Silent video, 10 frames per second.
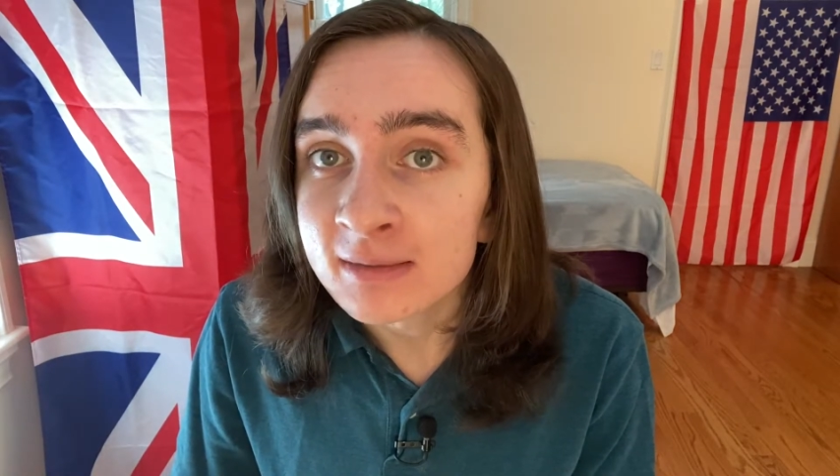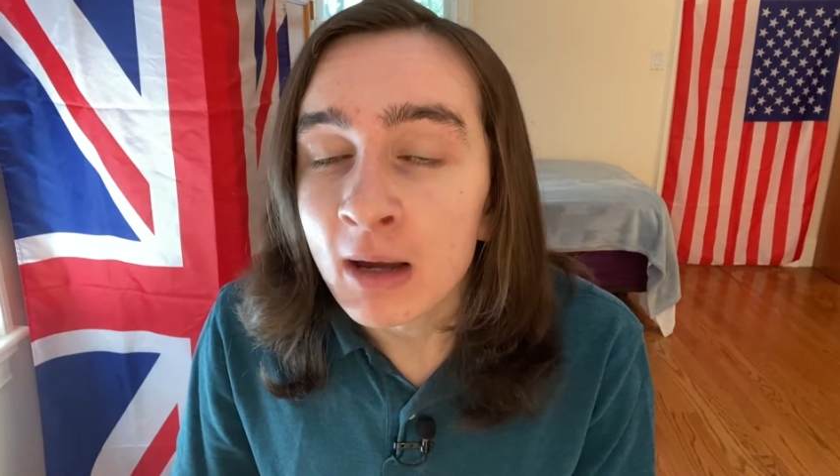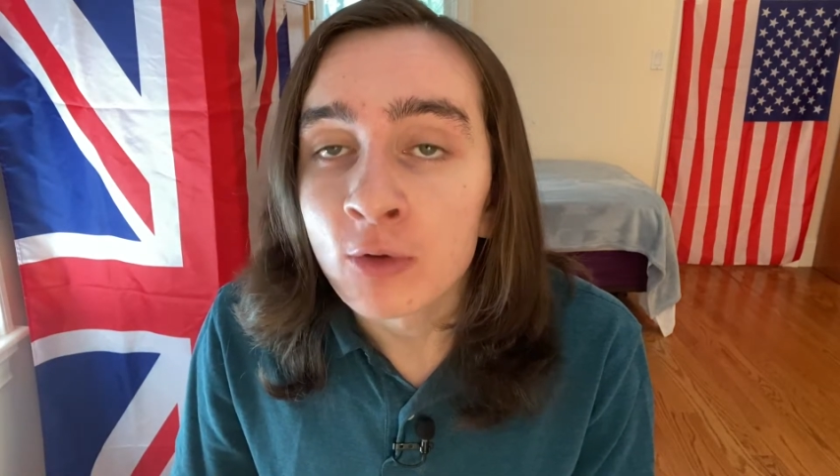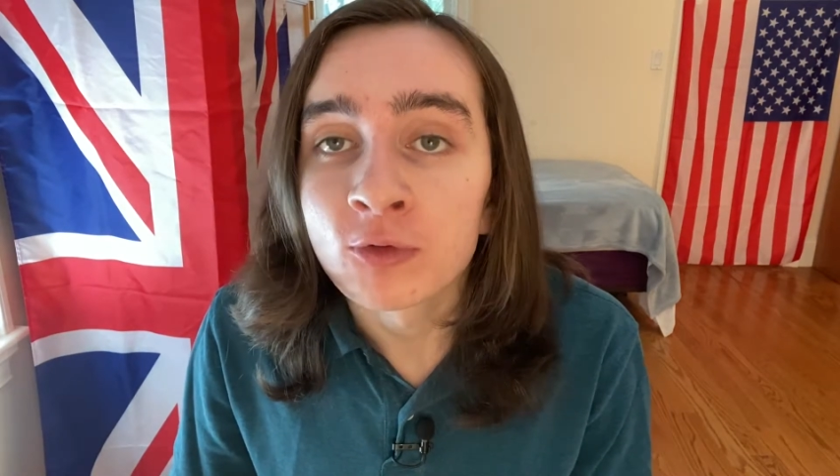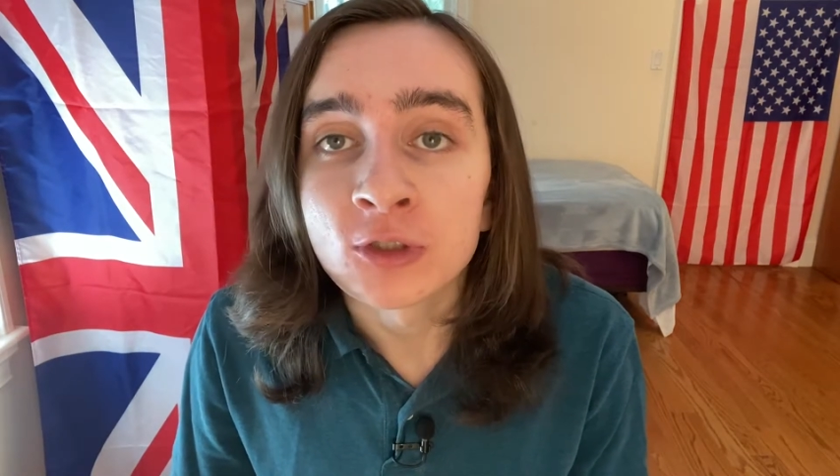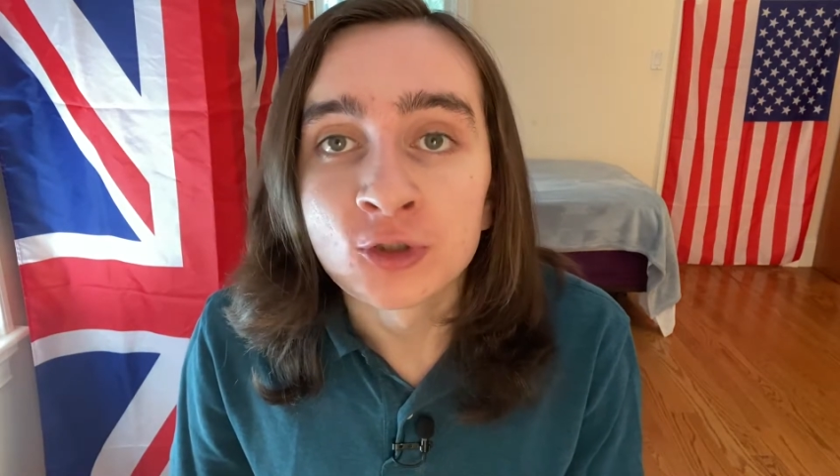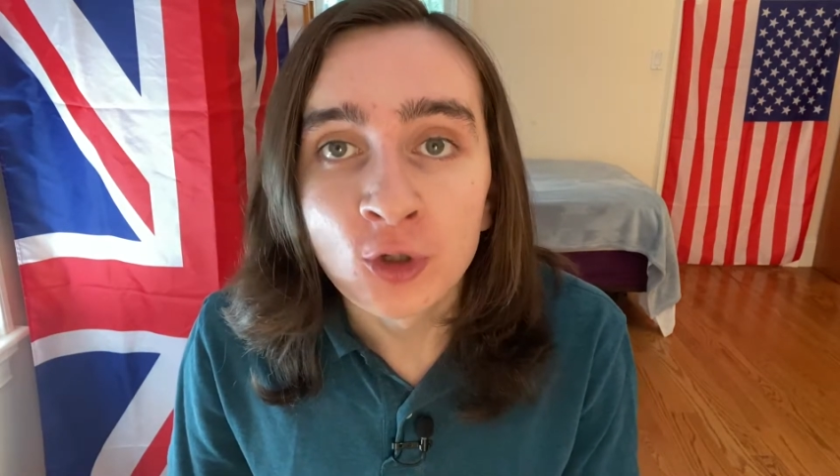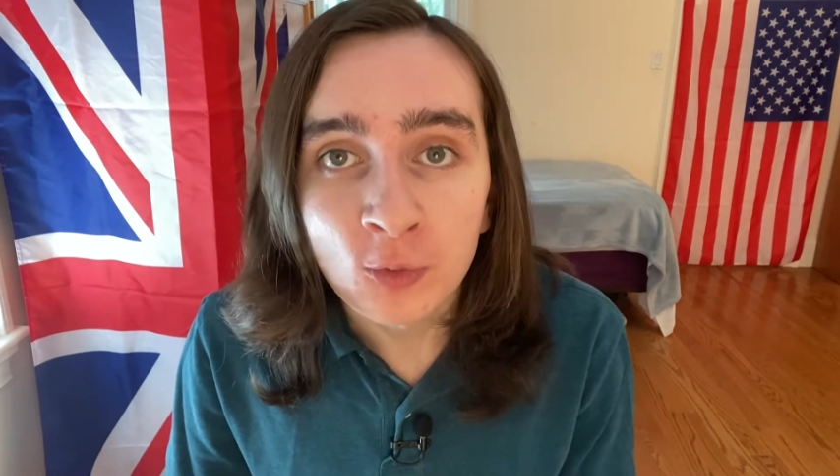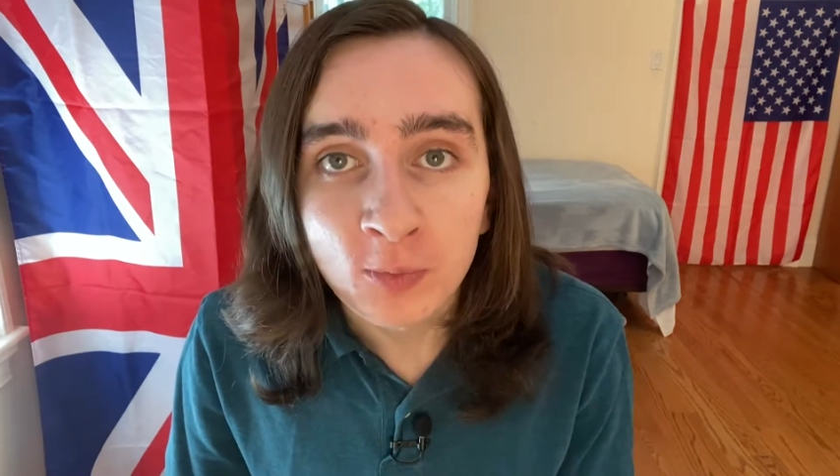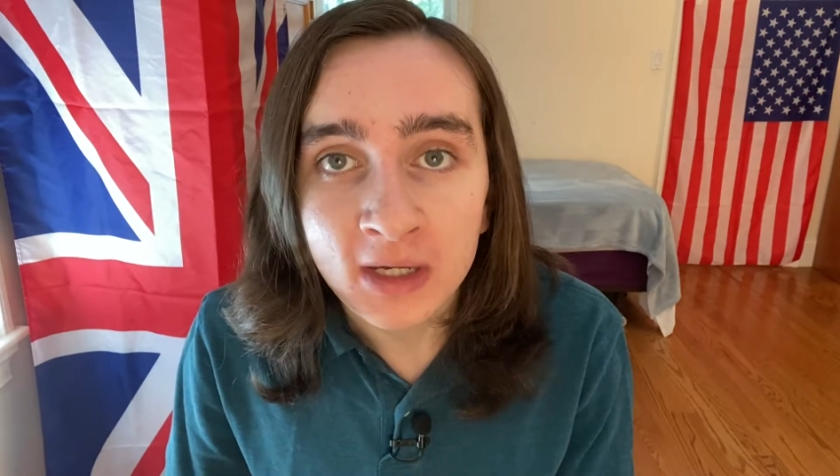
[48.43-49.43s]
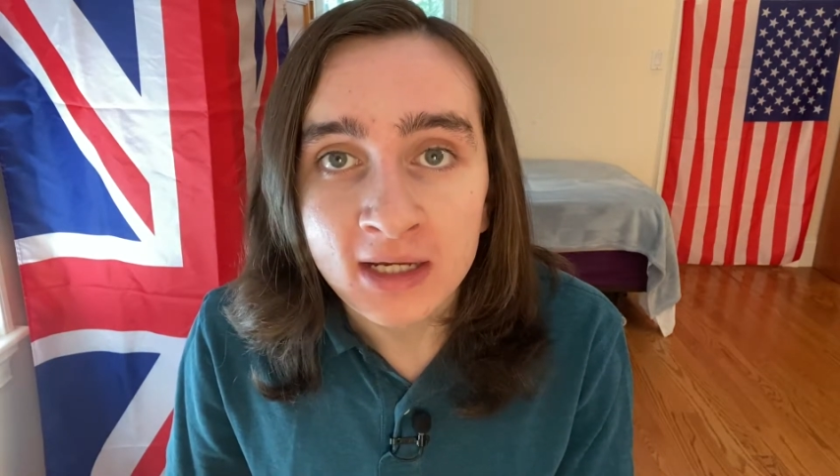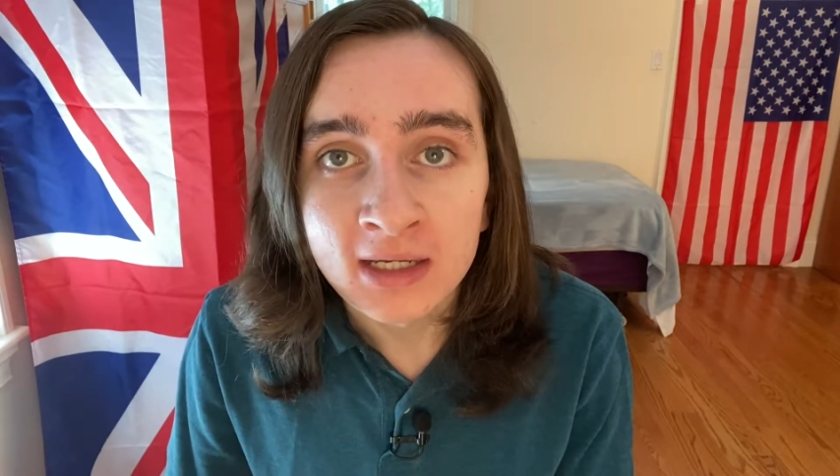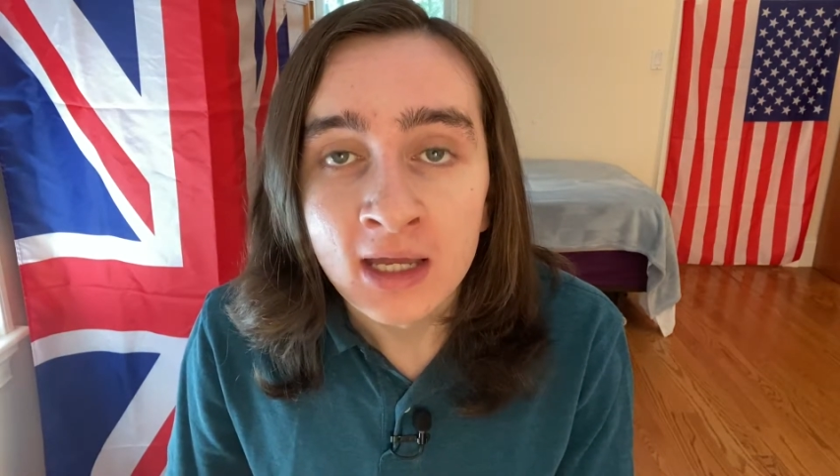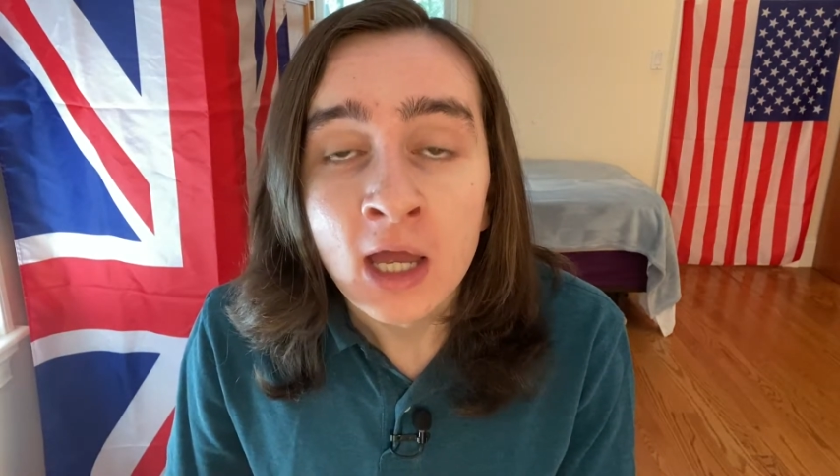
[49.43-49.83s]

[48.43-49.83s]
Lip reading: about this topic.